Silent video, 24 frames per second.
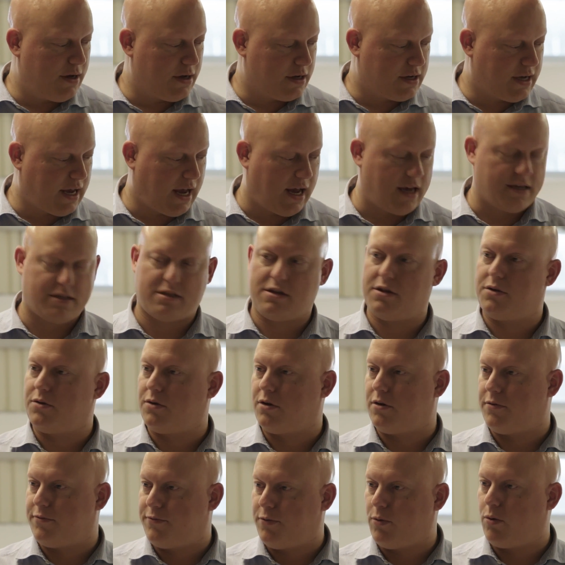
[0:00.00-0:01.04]
casted
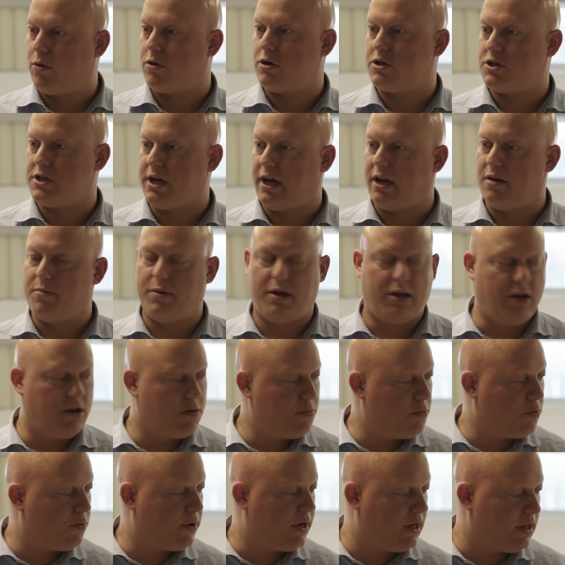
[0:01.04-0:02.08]
or forged
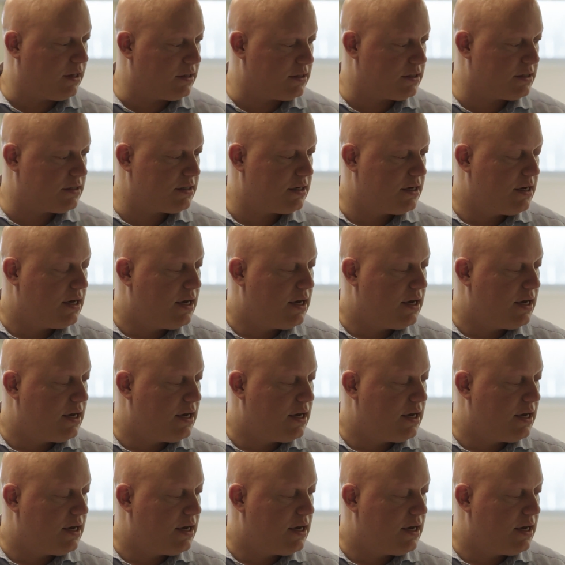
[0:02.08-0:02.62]
aluminium wheels.